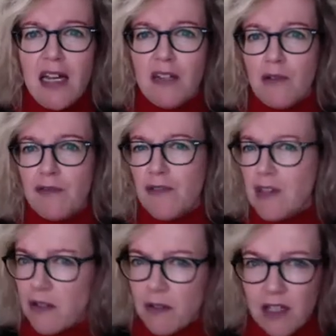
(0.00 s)
or
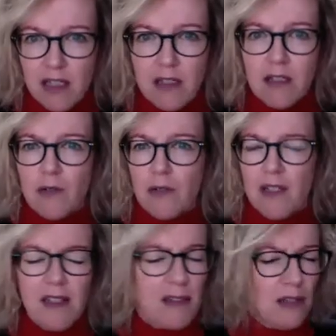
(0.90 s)
frustrated or
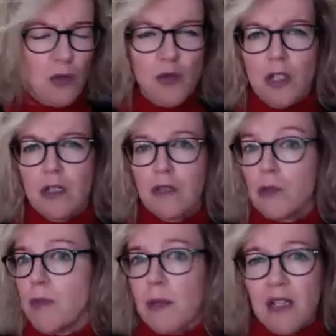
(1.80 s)
disillusioned or
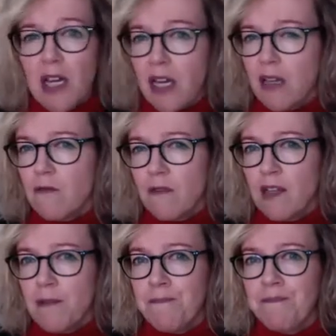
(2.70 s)
maybe angry.